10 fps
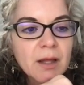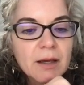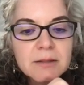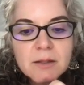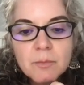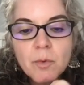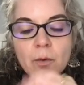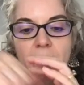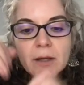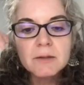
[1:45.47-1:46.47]
at some
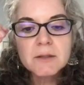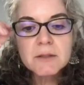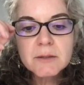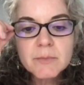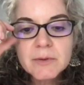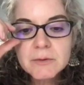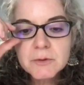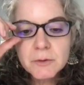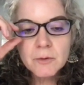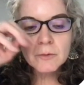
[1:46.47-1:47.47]
point, just to build
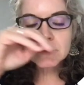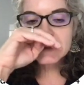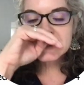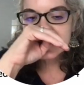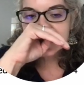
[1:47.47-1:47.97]
your own